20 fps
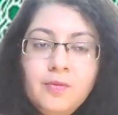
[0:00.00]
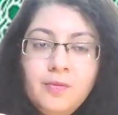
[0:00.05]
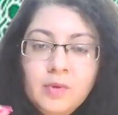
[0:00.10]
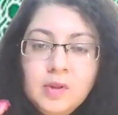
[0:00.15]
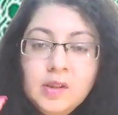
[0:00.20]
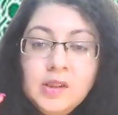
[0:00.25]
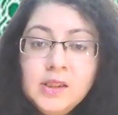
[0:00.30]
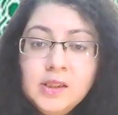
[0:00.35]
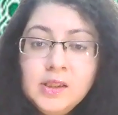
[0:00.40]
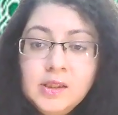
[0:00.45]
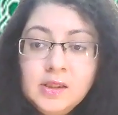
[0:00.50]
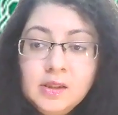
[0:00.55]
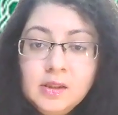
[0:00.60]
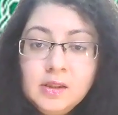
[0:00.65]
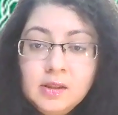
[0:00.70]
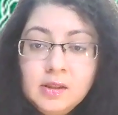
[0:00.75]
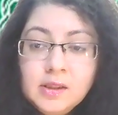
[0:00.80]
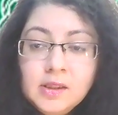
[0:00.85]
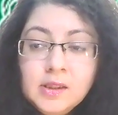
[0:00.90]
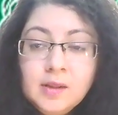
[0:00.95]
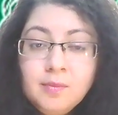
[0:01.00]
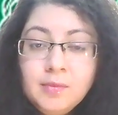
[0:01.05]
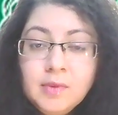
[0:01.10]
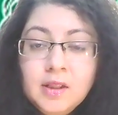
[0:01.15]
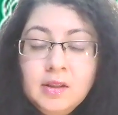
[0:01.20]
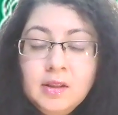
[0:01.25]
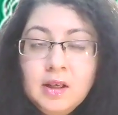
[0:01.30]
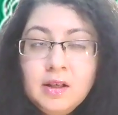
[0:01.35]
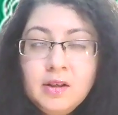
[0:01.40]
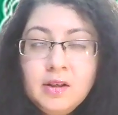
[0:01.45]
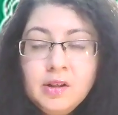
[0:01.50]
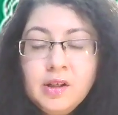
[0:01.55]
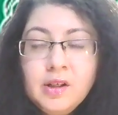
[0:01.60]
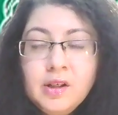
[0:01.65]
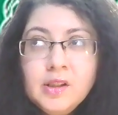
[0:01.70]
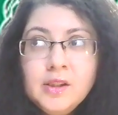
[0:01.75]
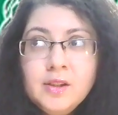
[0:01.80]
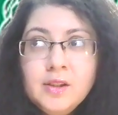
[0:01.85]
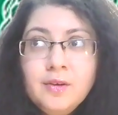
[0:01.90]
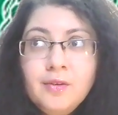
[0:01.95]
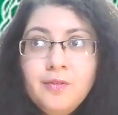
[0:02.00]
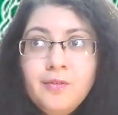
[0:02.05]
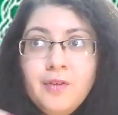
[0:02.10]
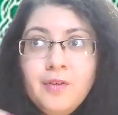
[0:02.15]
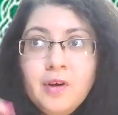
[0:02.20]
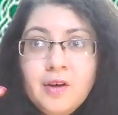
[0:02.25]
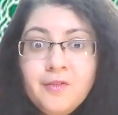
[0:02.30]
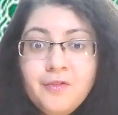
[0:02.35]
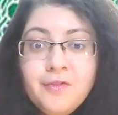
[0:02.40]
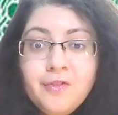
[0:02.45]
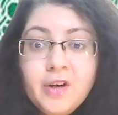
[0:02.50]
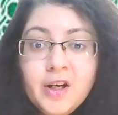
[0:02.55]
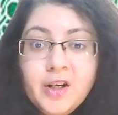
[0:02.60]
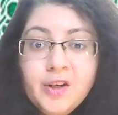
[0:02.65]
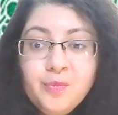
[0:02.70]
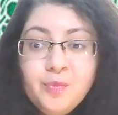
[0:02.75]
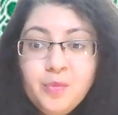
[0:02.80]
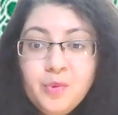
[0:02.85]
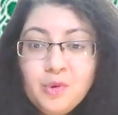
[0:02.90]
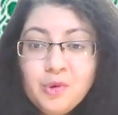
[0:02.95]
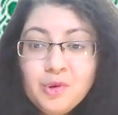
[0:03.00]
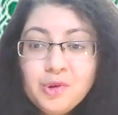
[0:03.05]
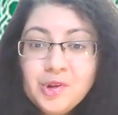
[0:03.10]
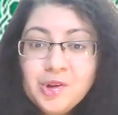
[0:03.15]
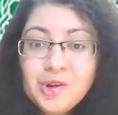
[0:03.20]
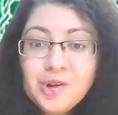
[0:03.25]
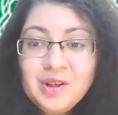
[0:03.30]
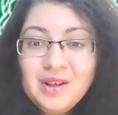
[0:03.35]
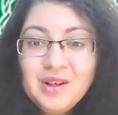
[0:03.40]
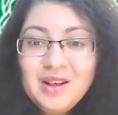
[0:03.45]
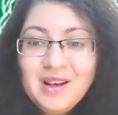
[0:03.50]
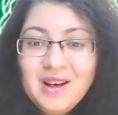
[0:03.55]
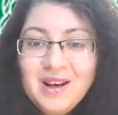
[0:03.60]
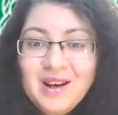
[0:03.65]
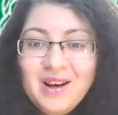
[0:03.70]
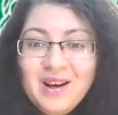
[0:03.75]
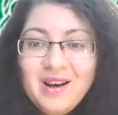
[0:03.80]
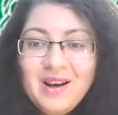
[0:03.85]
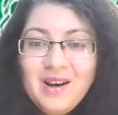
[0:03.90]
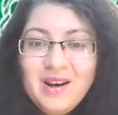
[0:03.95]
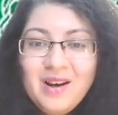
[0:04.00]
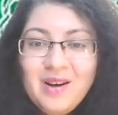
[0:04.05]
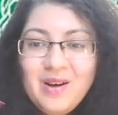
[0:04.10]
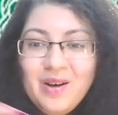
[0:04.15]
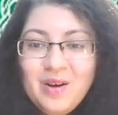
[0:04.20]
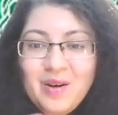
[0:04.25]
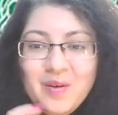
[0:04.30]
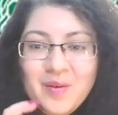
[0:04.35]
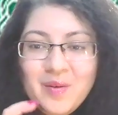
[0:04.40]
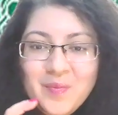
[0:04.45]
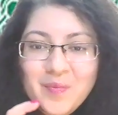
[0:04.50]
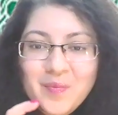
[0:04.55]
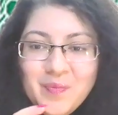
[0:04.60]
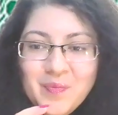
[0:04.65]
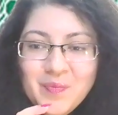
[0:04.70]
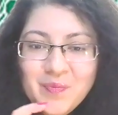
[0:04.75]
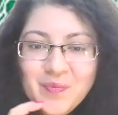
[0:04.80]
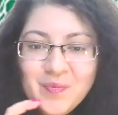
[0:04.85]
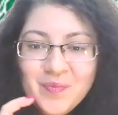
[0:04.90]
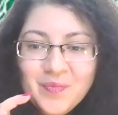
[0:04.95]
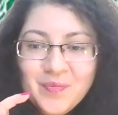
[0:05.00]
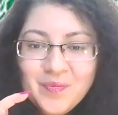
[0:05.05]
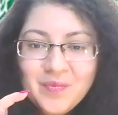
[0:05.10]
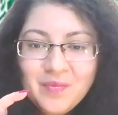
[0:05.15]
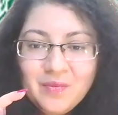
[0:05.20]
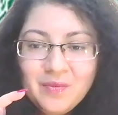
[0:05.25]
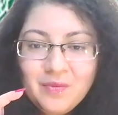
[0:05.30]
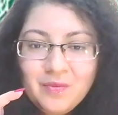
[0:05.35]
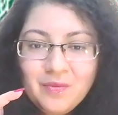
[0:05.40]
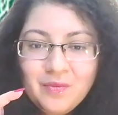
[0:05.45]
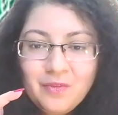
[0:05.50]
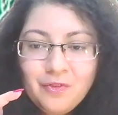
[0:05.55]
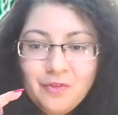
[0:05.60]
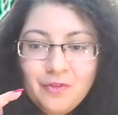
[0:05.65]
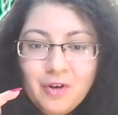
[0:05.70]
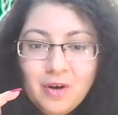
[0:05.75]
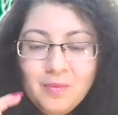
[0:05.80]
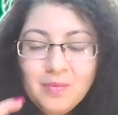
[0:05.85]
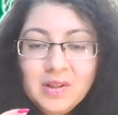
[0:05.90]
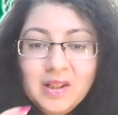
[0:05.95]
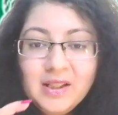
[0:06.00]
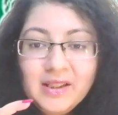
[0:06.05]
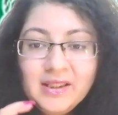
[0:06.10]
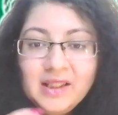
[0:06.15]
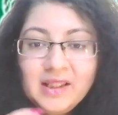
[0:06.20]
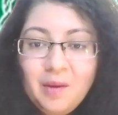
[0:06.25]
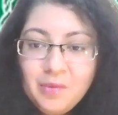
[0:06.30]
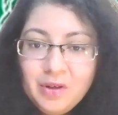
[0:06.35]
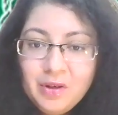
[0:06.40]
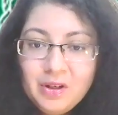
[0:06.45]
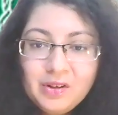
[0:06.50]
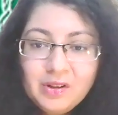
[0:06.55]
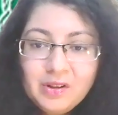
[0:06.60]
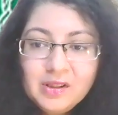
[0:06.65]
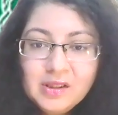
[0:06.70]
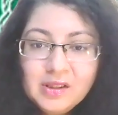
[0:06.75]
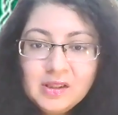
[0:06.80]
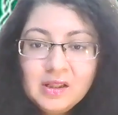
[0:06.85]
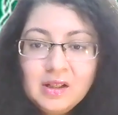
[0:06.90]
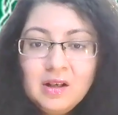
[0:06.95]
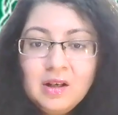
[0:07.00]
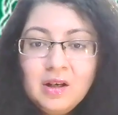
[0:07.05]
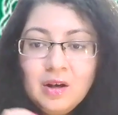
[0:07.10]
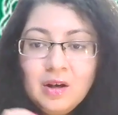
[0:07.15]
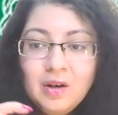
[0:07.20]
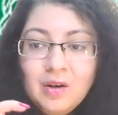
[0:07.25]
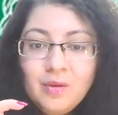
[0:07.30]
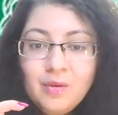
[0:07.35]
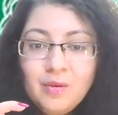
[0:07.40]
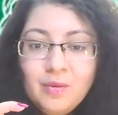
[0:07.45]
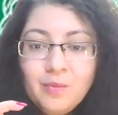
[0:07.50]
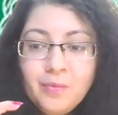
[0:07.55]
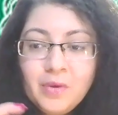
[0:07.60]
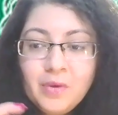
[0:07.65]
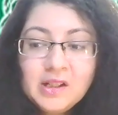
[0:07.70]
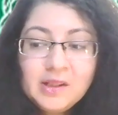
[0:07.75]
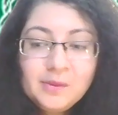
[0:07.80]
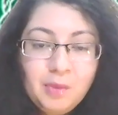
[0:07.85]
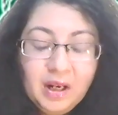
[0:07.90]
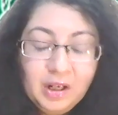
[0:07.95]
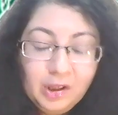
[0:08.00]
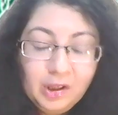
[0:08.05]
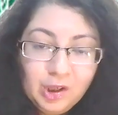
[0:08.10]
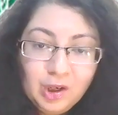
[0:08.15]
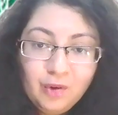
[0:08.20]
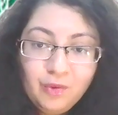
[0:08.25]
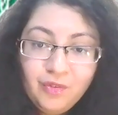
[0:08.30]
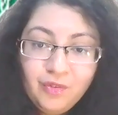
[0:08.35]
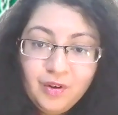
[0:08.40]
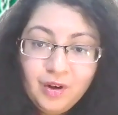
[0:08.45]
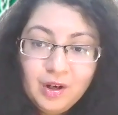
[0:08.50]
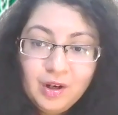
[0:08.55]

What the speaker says: this is something that is favorite portion um from the examiner's perspective.